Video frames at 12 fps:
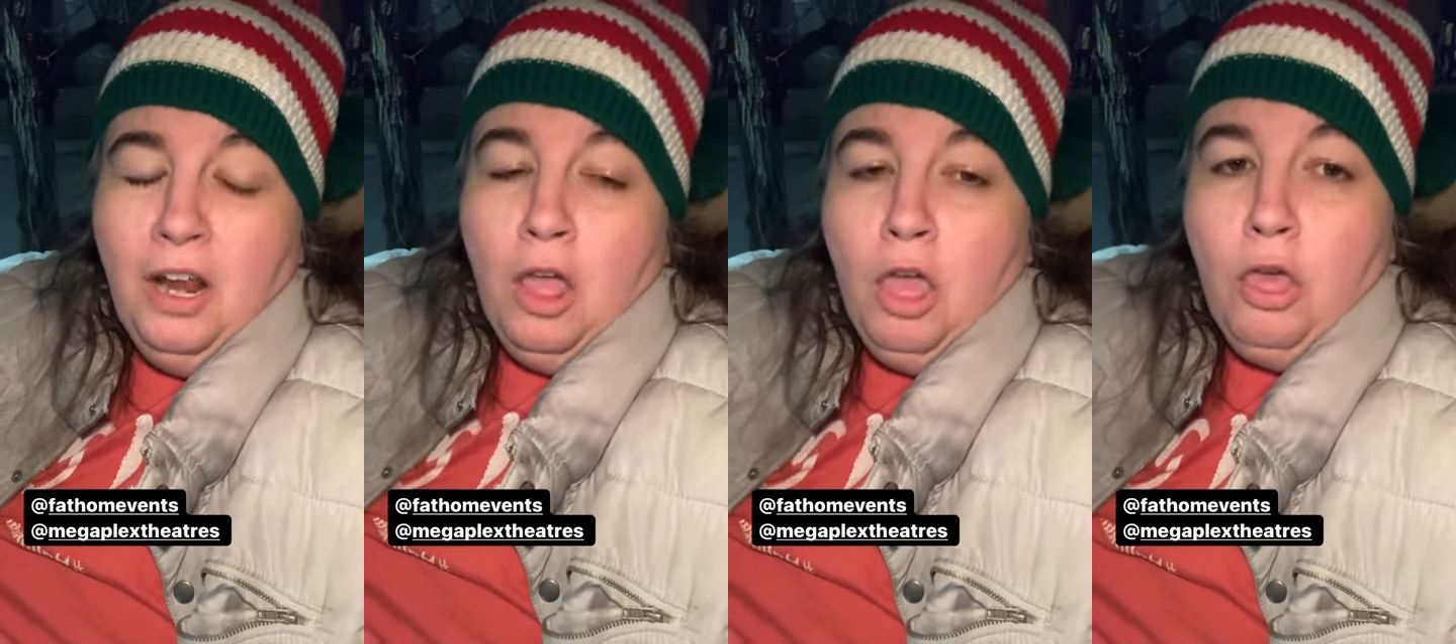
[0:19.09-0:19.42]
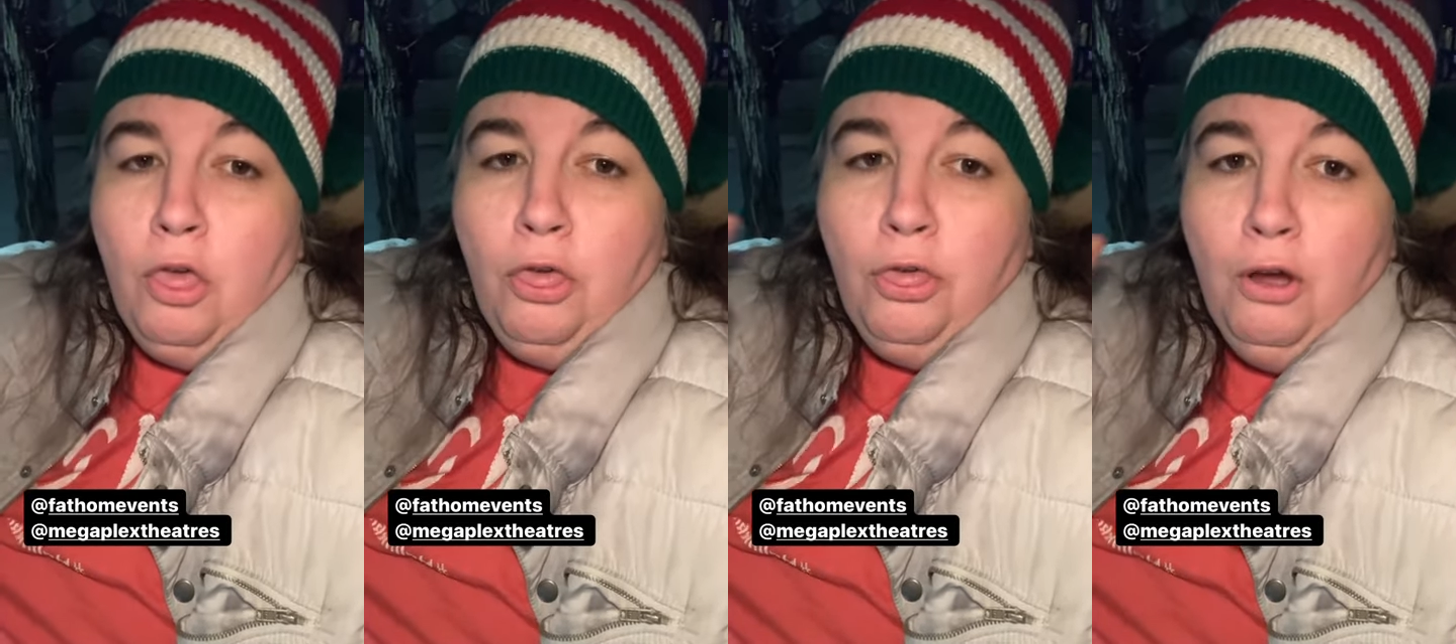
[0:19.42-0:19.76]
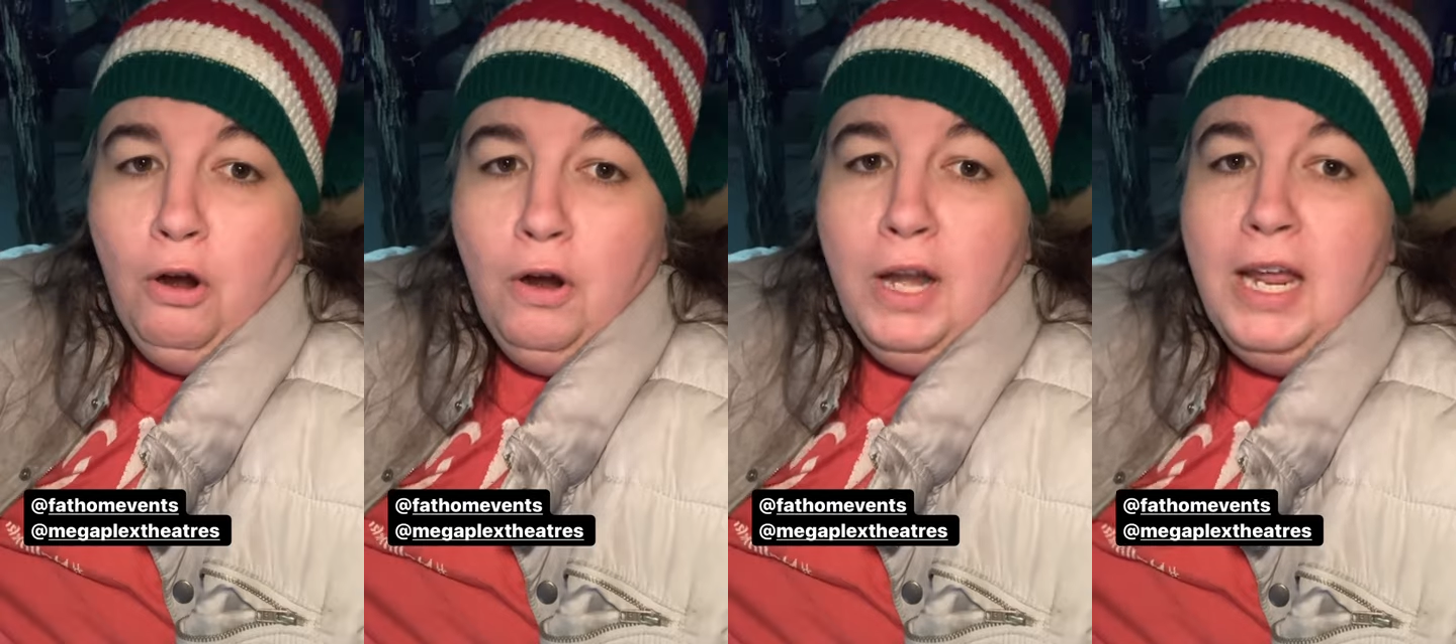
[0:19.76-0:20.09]

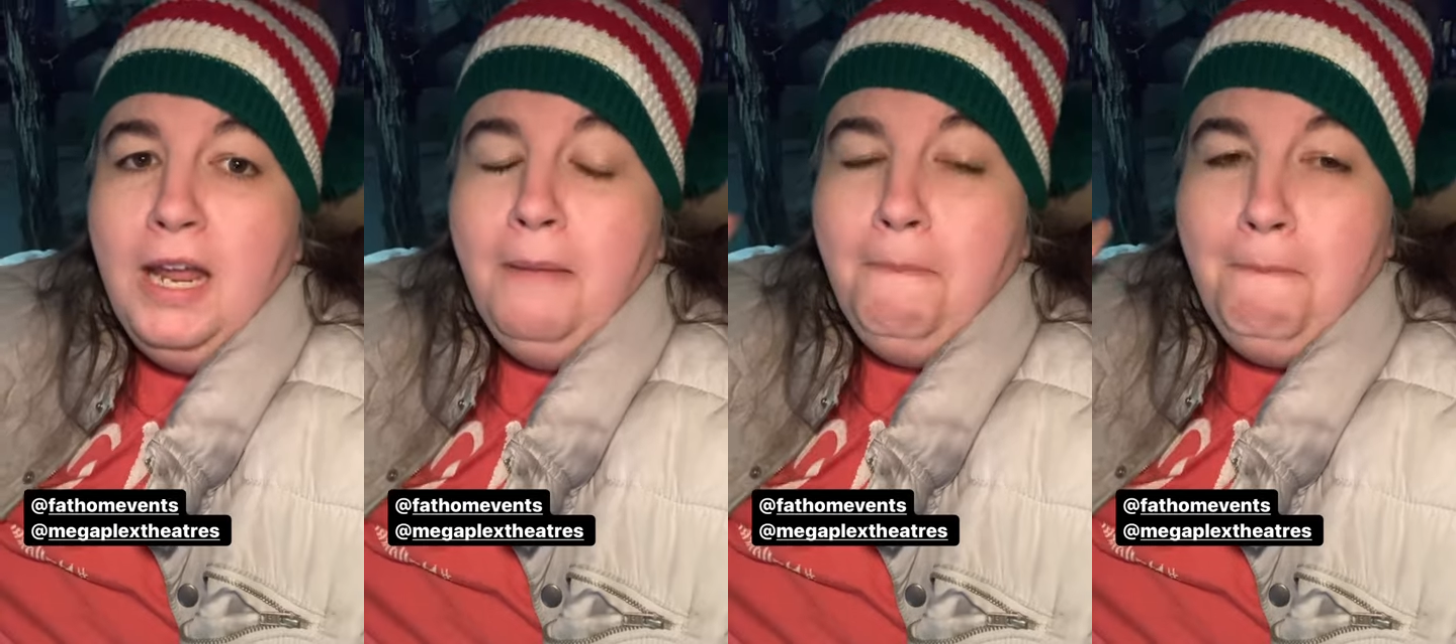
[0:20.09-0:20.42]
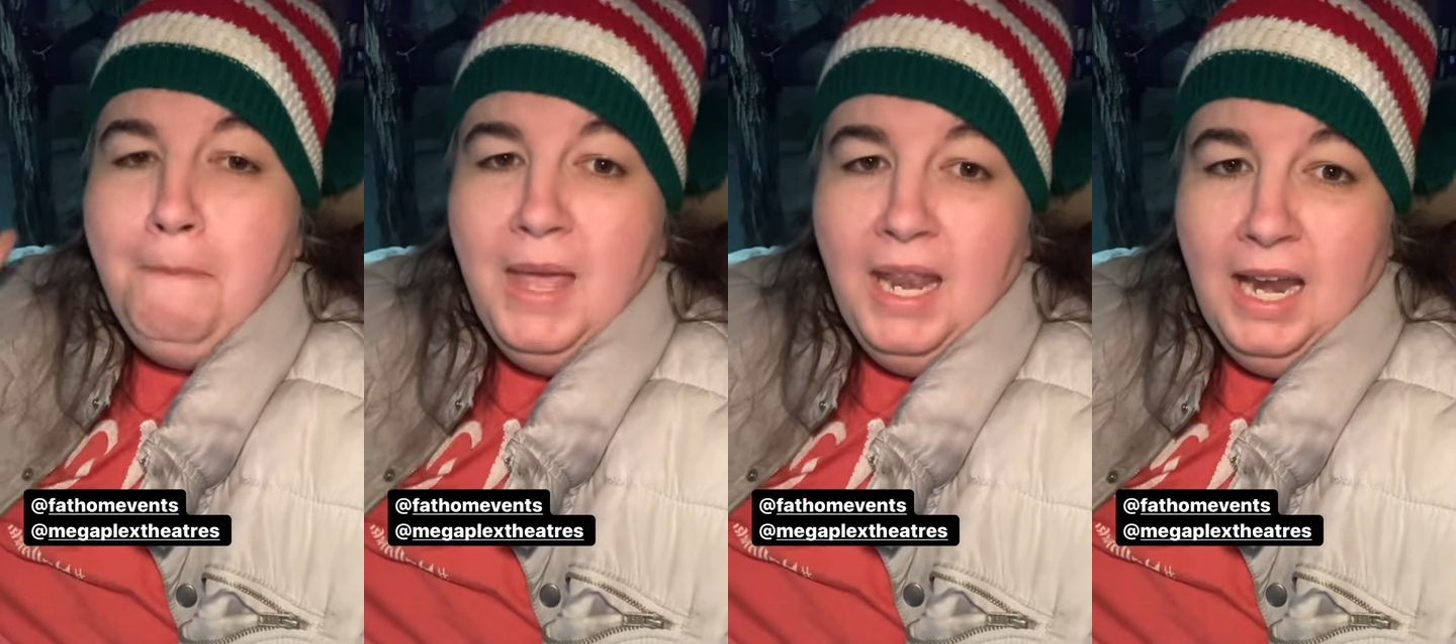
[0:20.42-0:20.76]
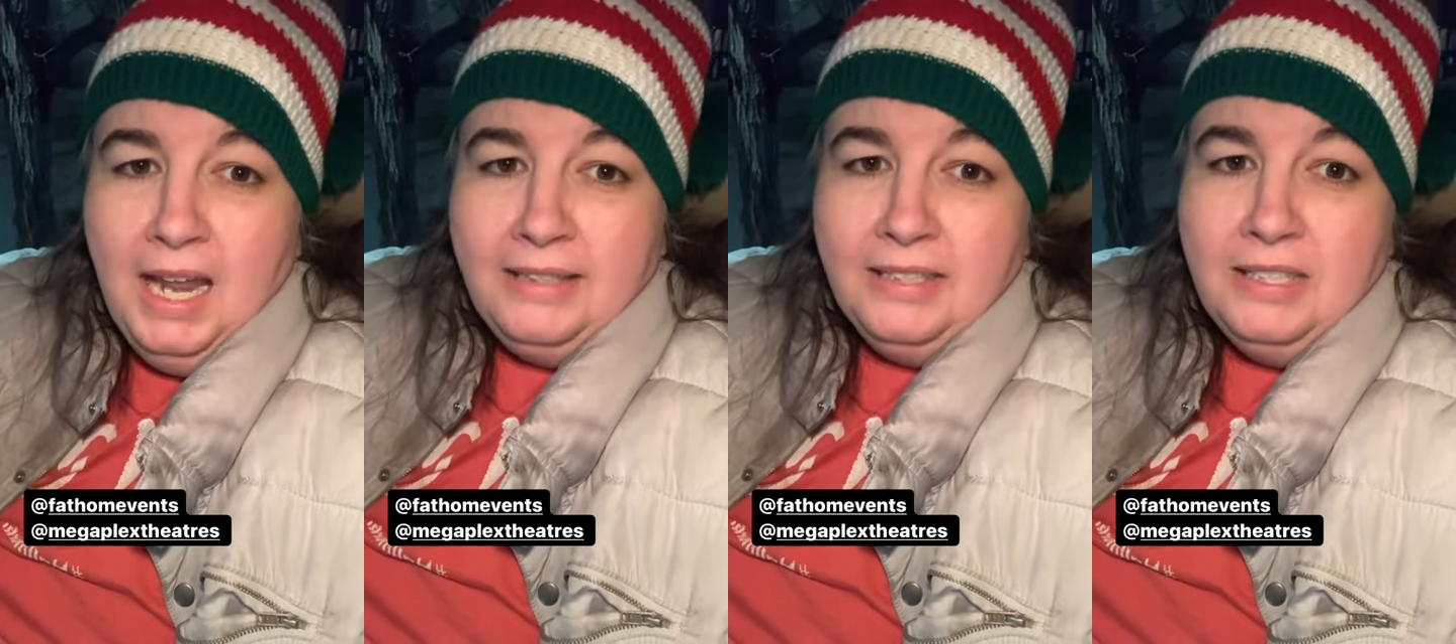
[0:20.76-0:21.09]
30
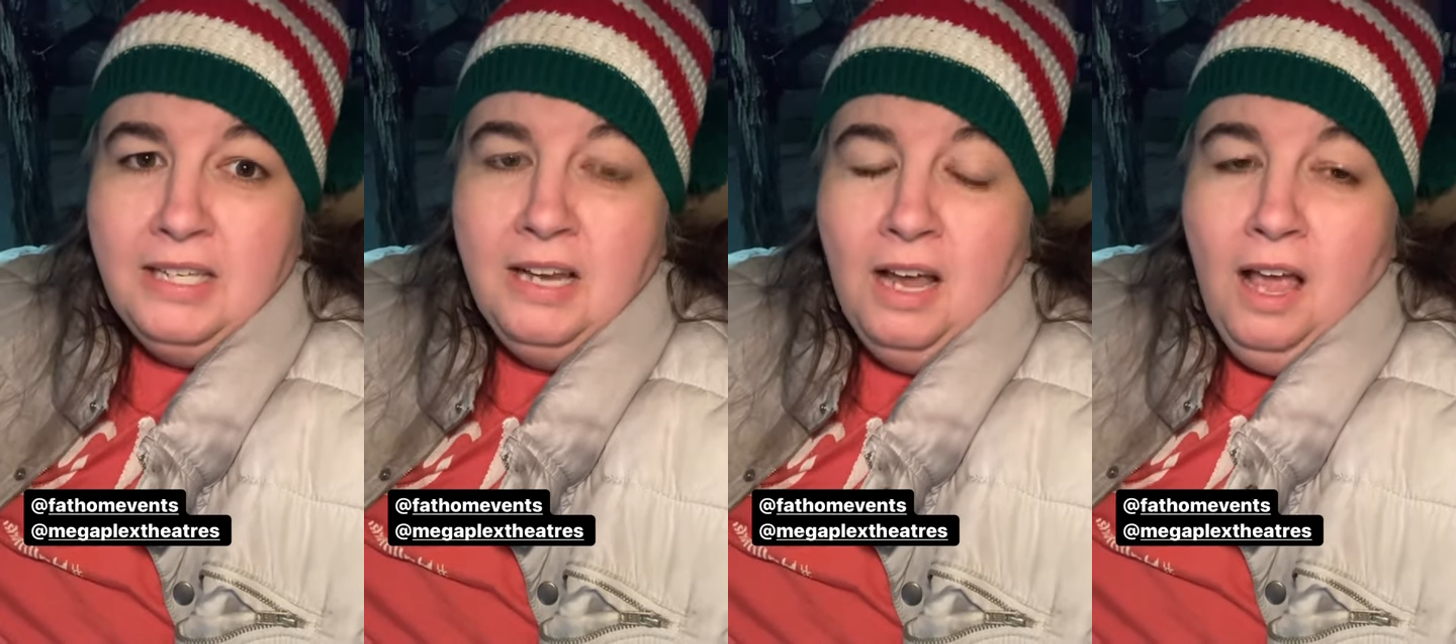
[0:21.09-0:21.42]
minutes